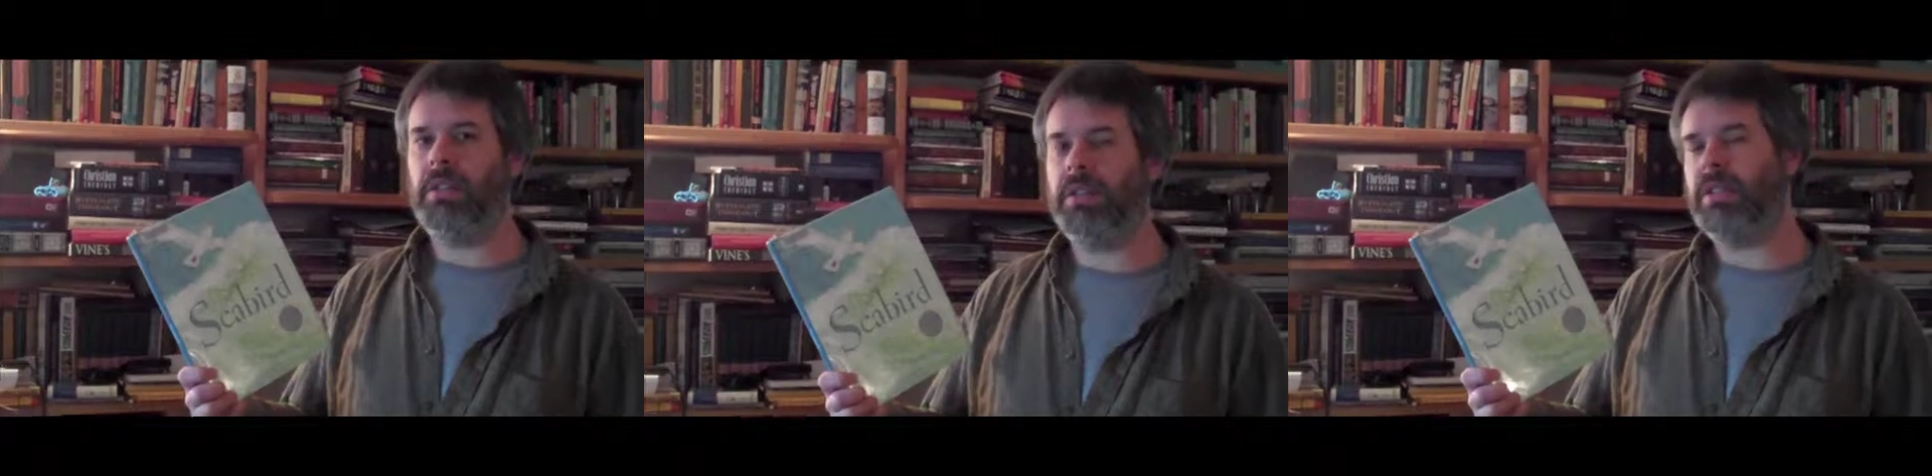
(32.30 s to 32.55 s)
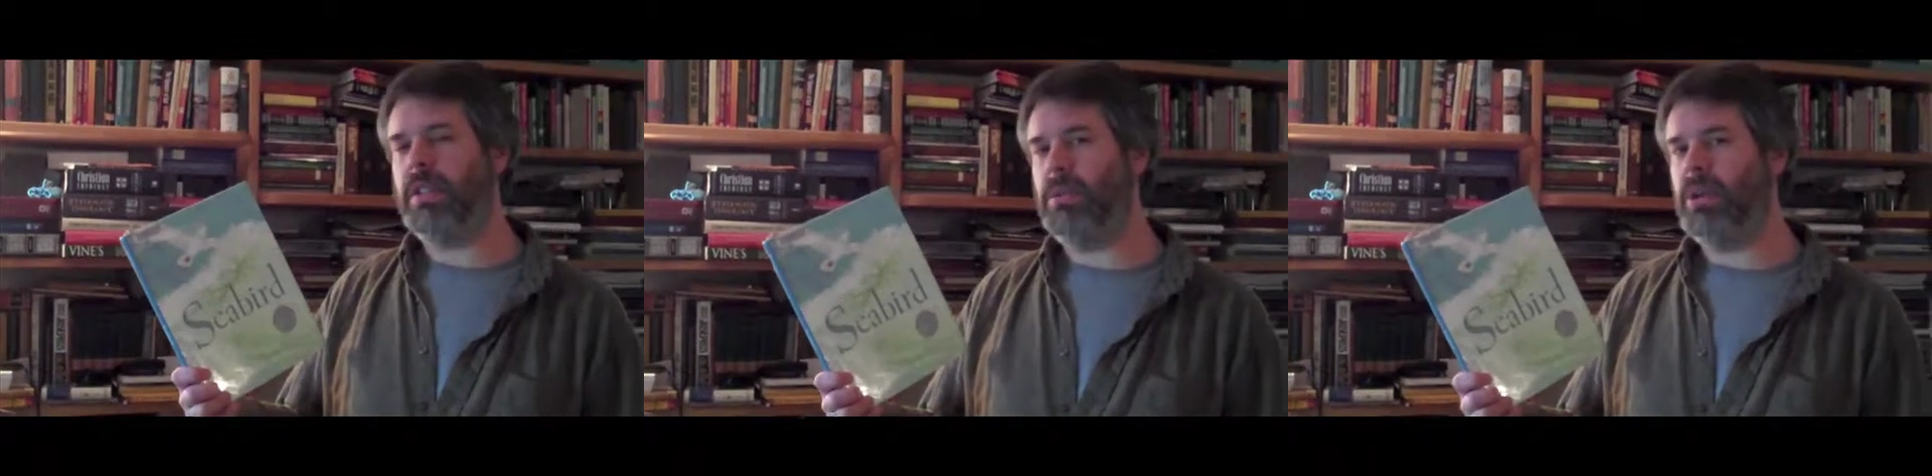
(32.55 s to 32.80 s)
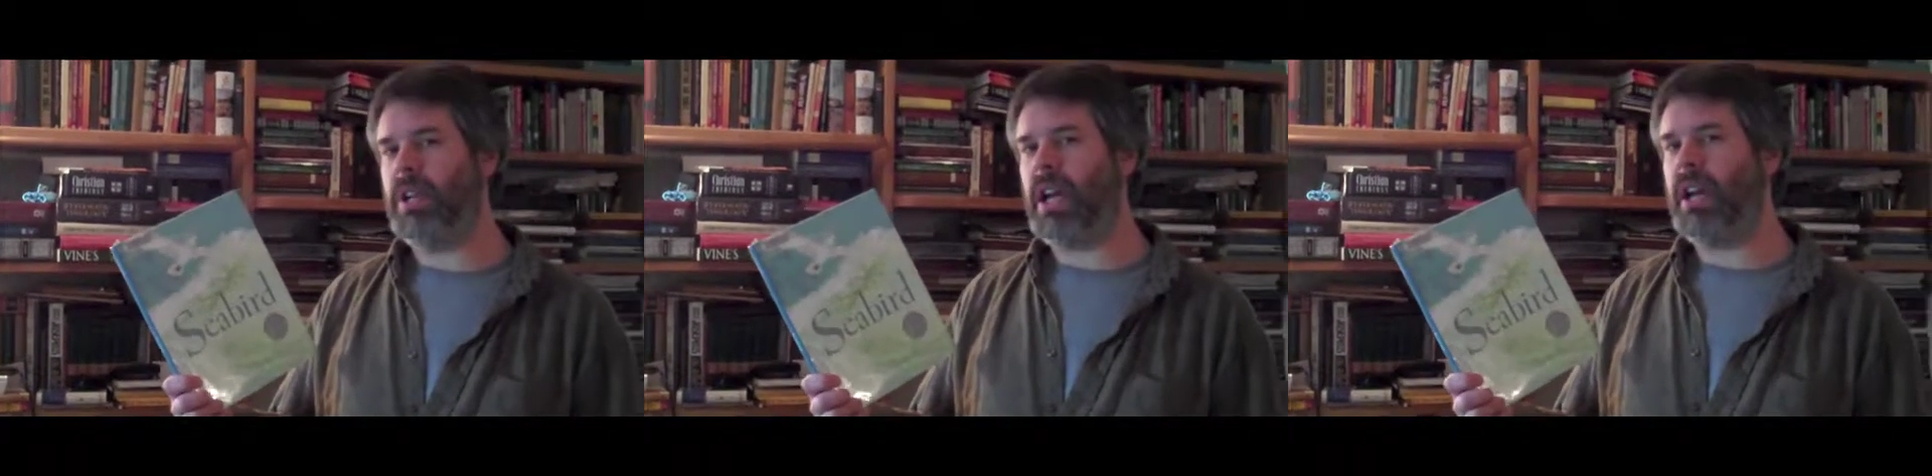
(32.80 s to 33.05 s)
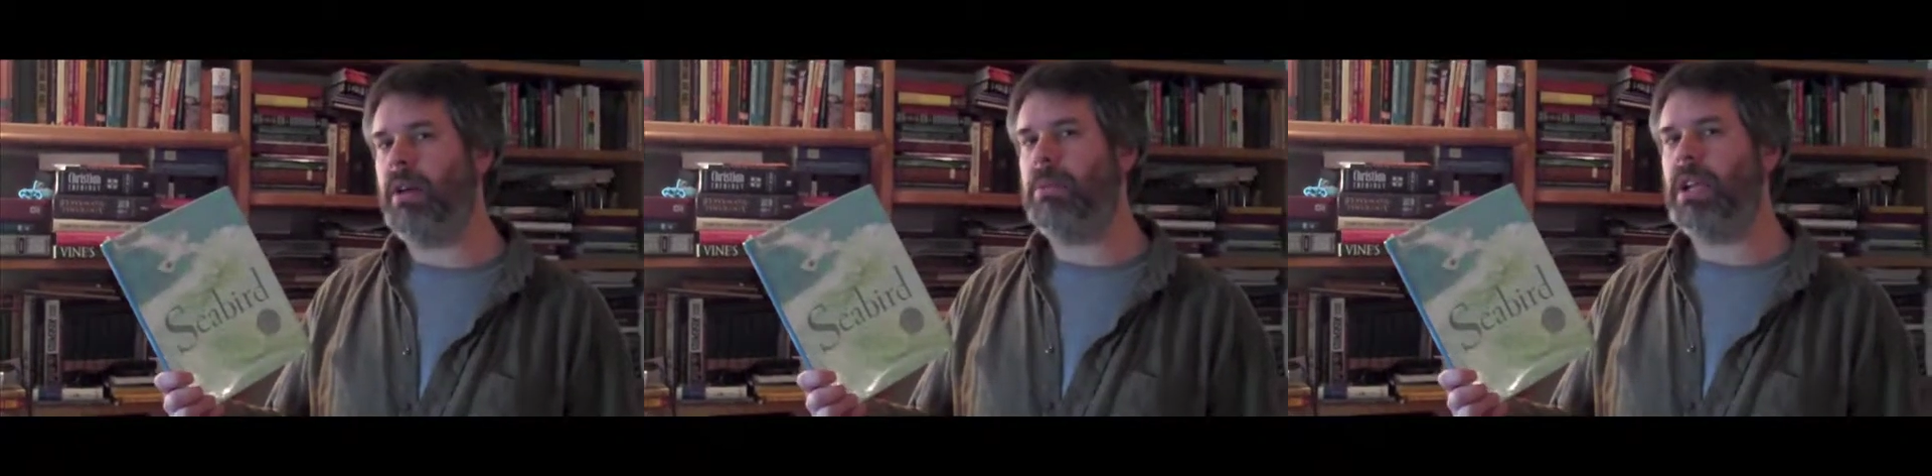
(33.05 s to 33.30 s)
seabird
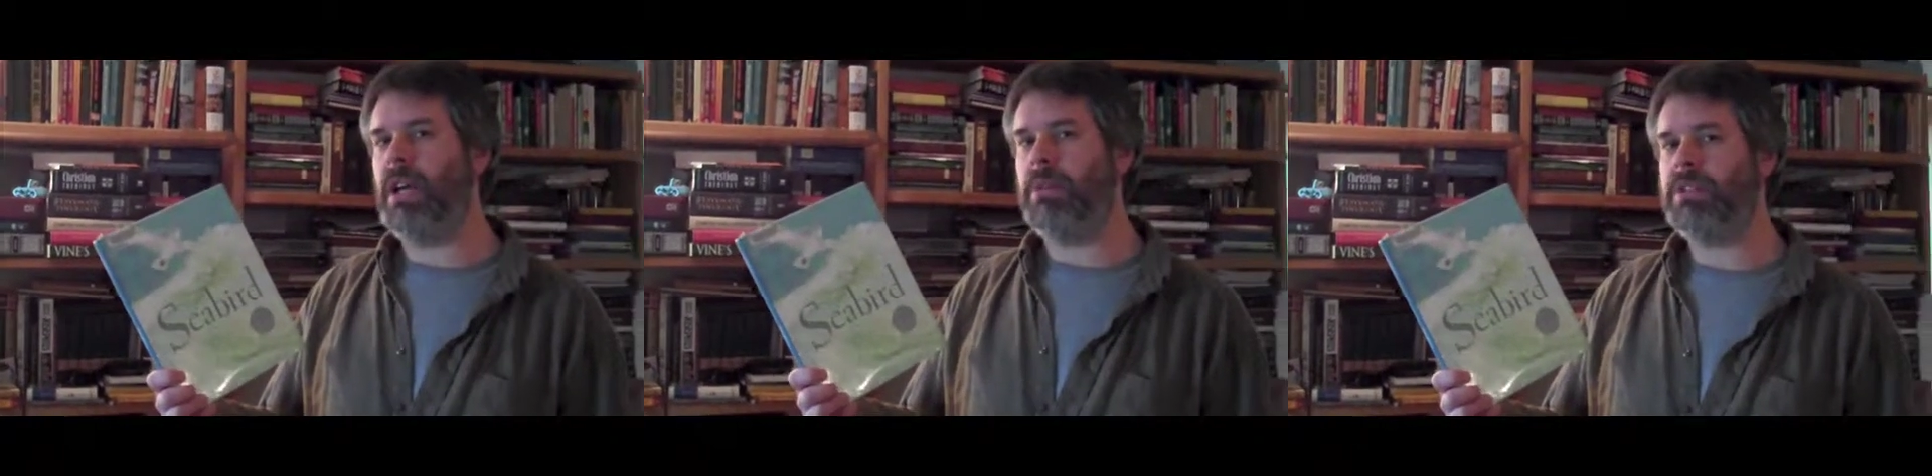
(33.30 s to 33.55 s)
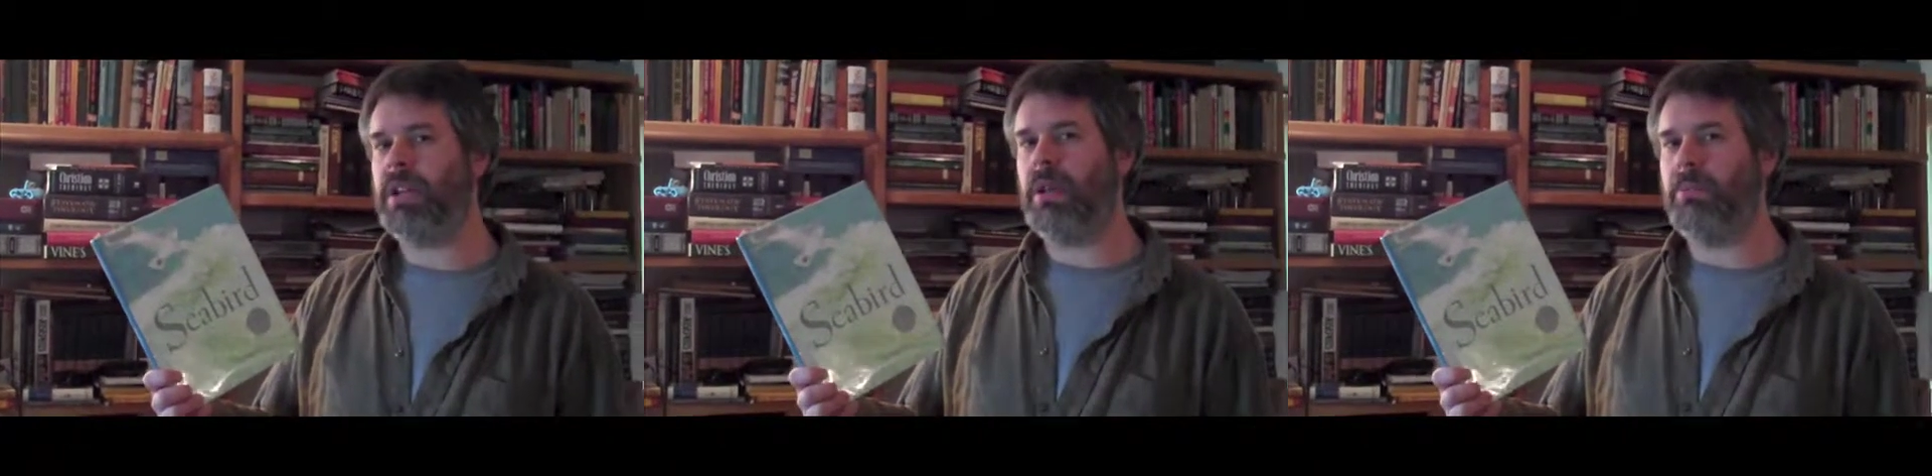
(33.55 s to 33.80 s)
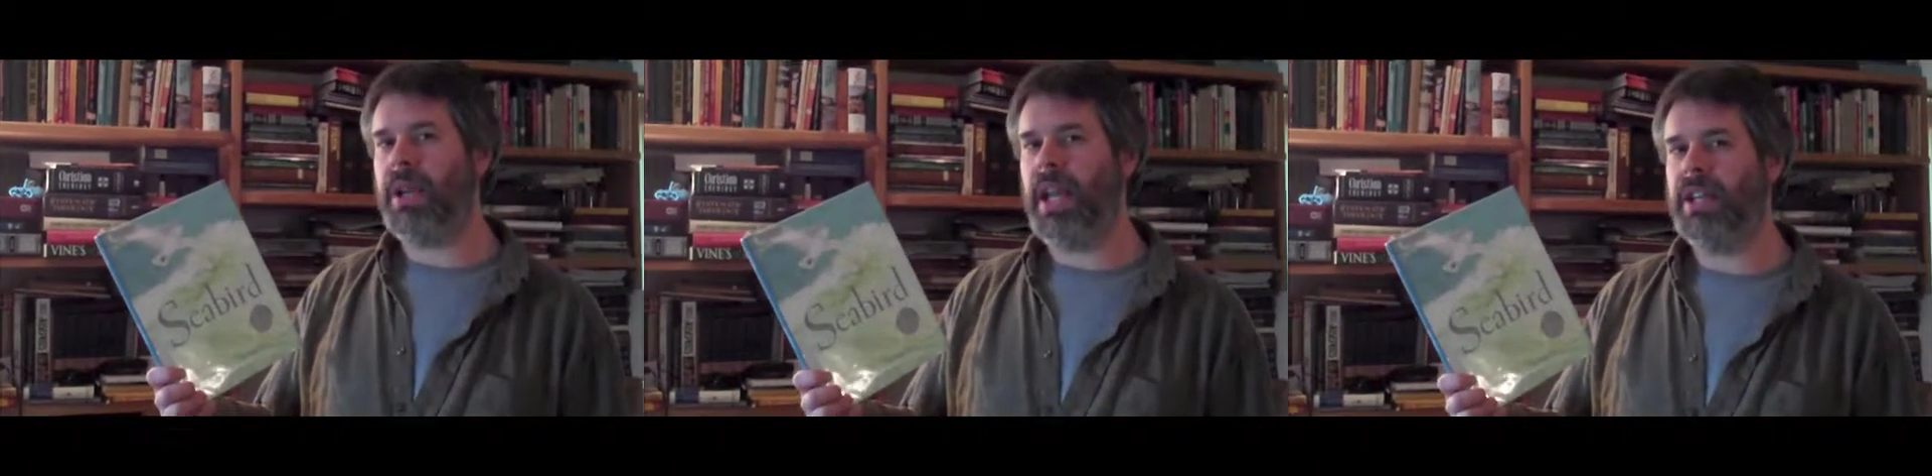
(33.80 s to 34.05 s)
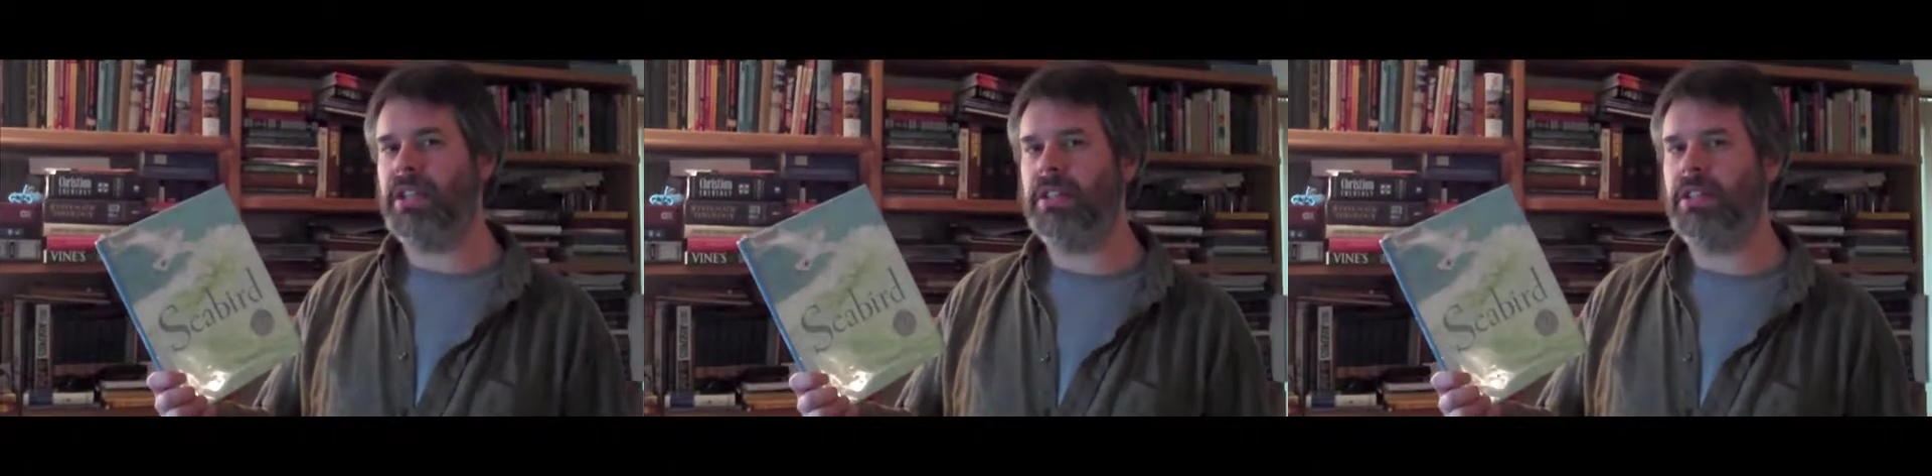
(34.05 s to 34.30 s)
kind of becomes a
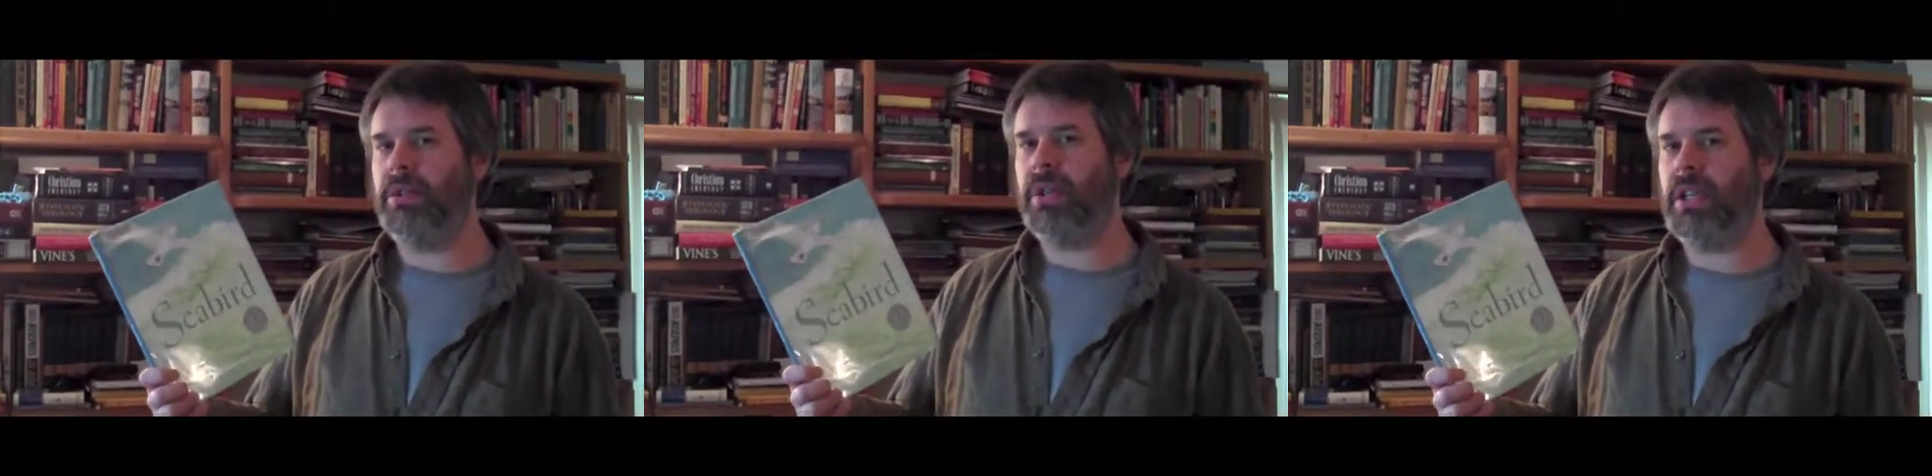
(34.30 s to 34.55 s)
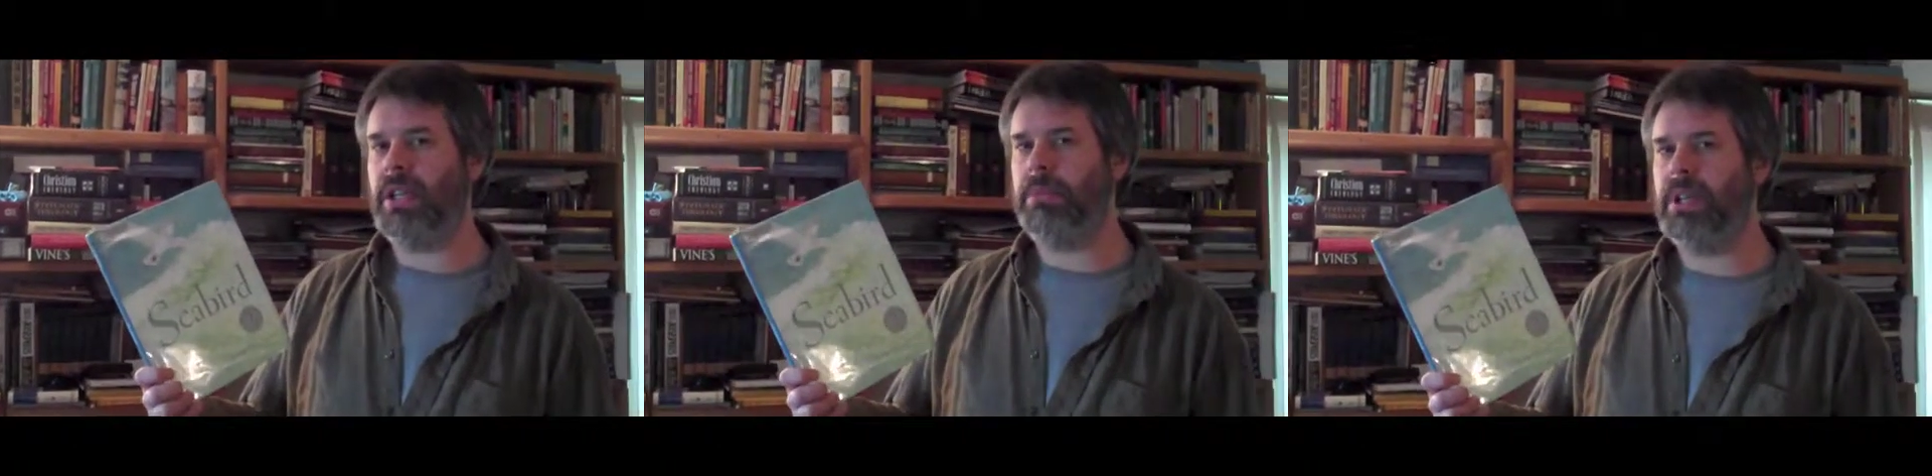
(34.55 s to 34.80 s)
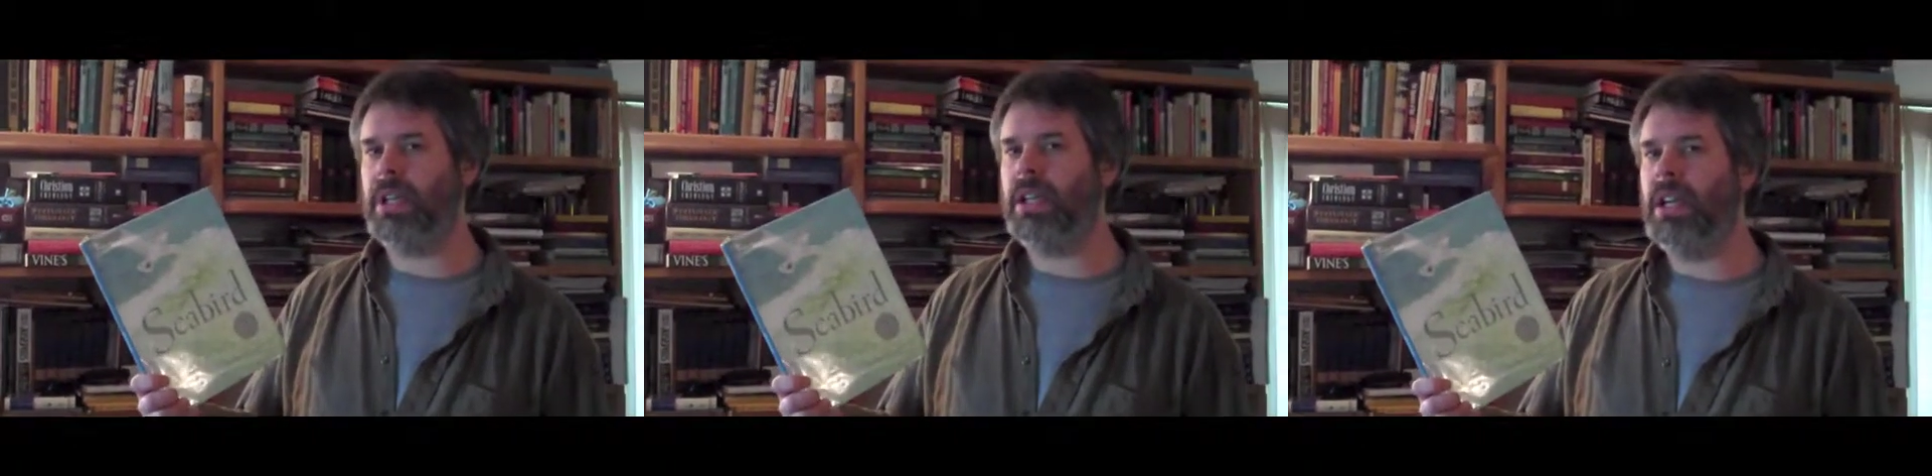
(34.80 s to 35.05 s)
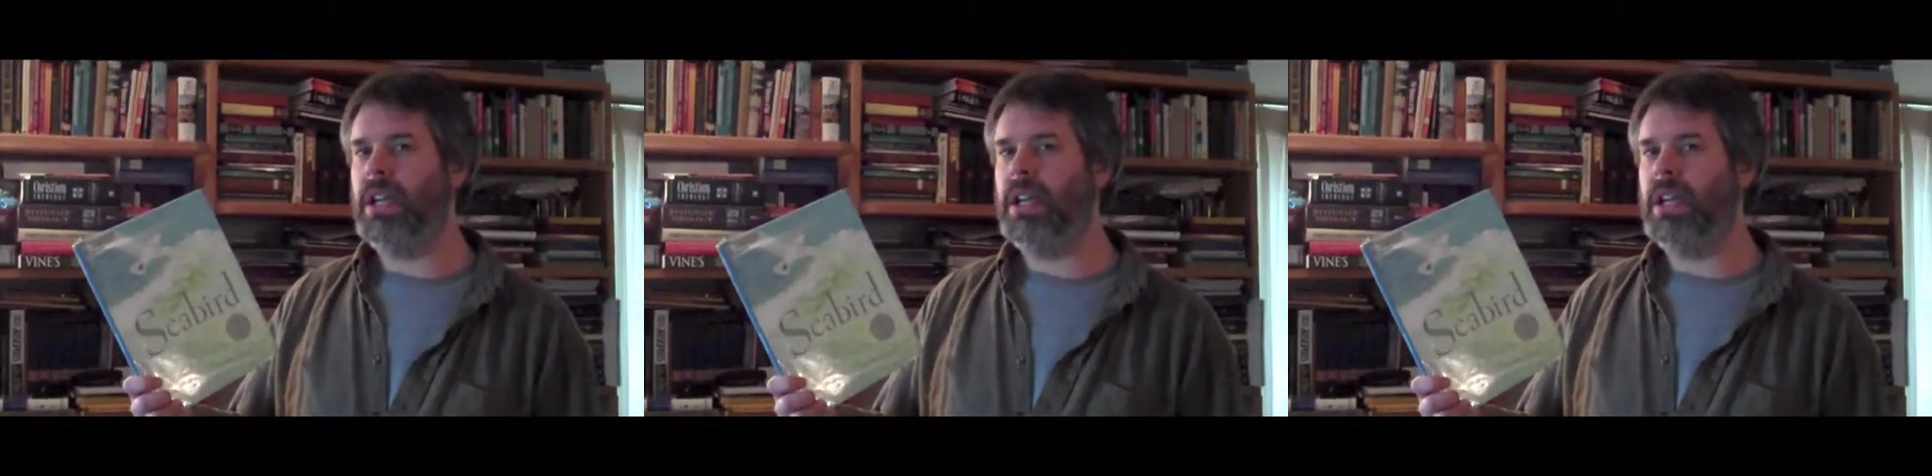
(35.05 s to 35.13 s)
companion to him, and